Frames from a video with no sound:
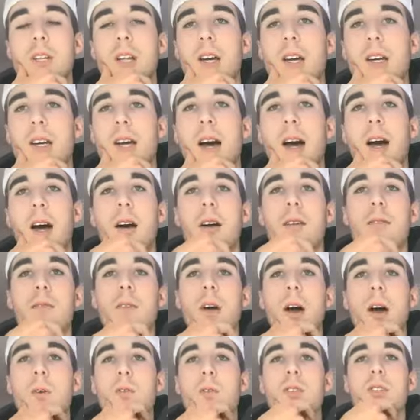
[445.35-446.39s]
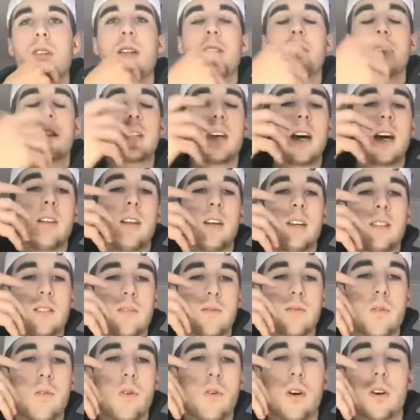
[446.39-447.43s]
Like I was on the sidelines,
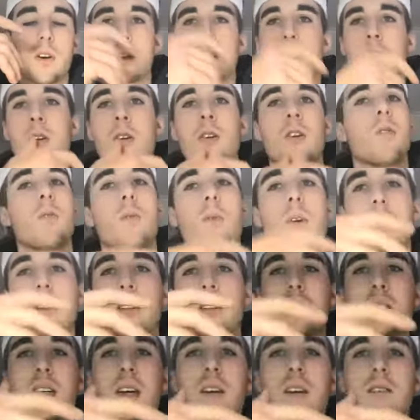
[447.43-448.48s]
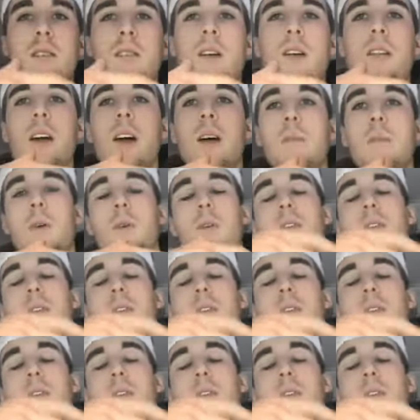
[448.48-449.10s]
of course, reading the scouts and all that. But with the